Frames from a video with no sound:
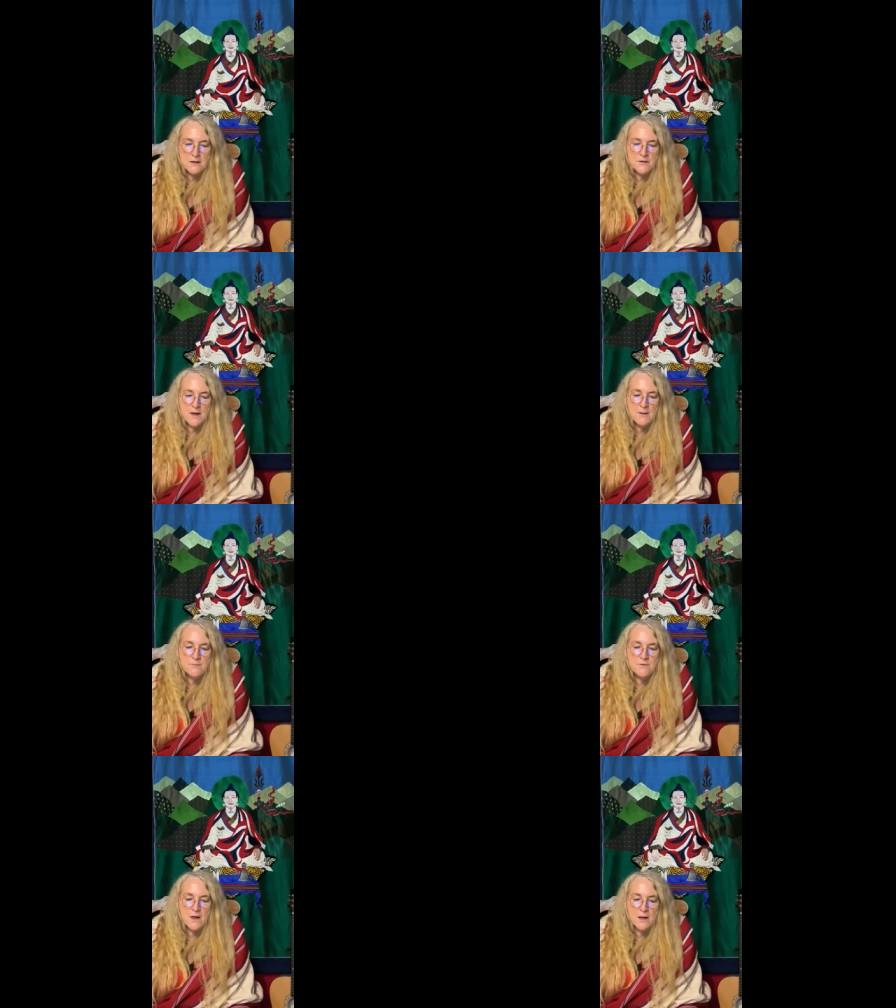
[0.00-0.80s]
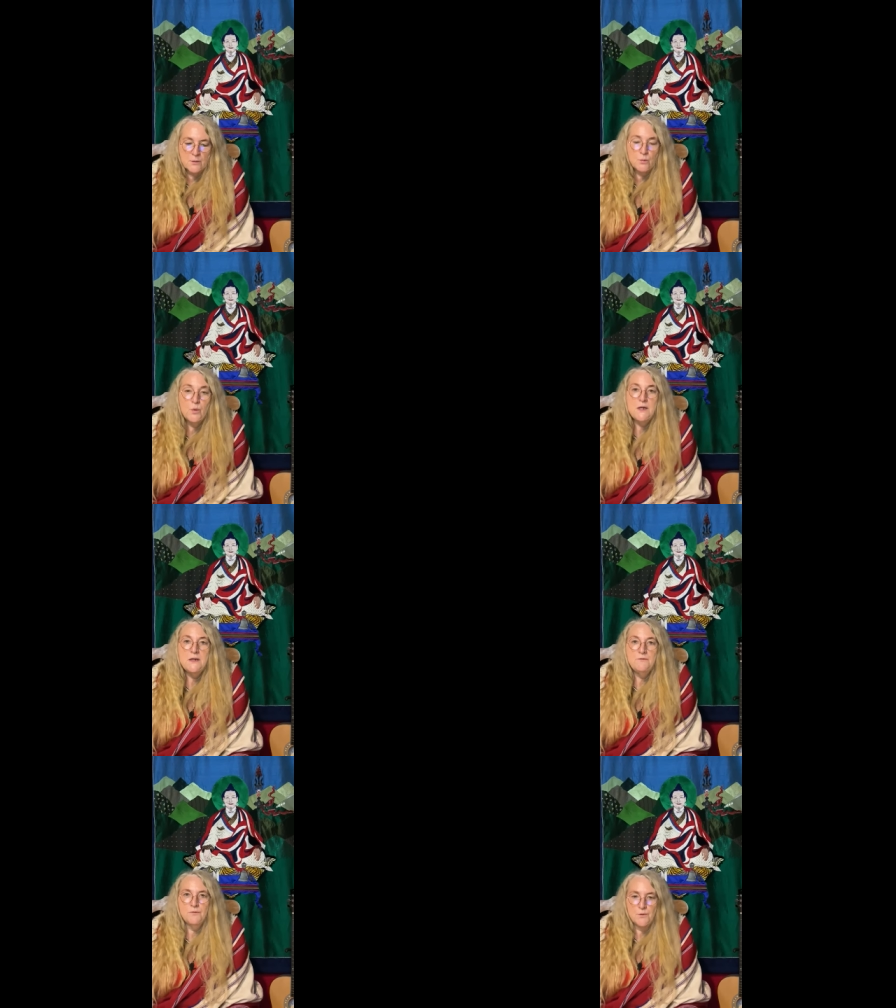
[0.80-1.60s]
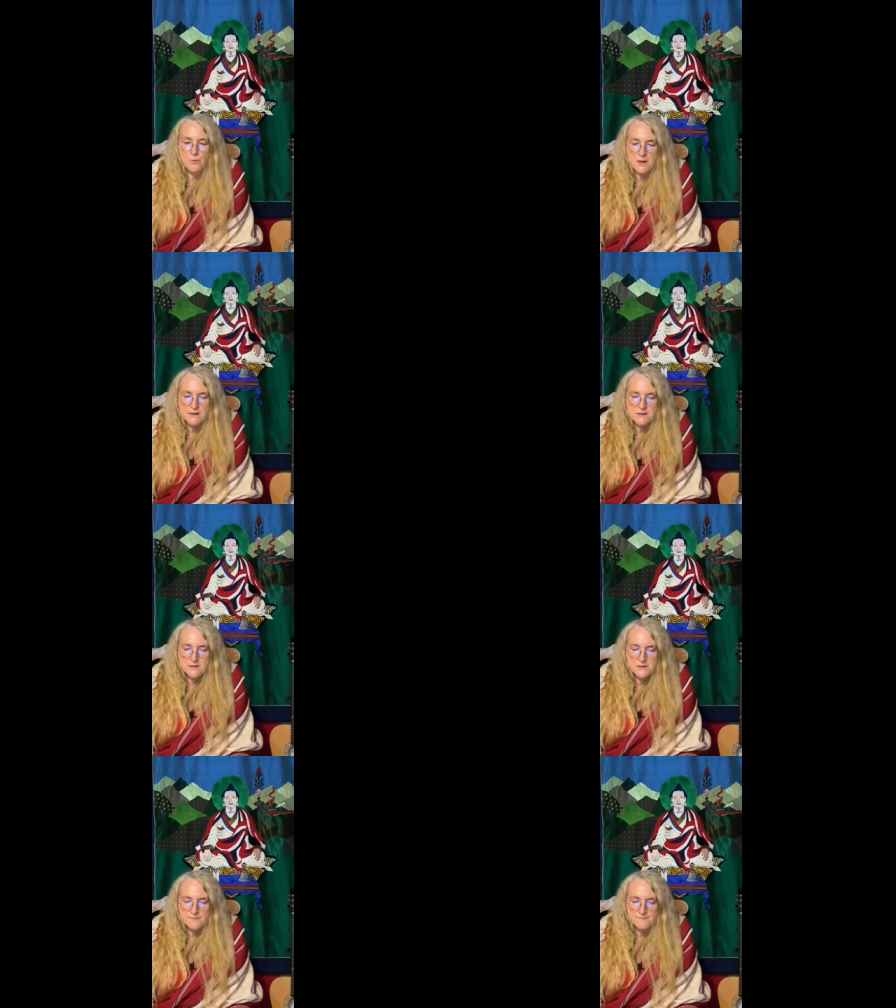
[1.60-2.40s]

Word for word: Them that weave the wind.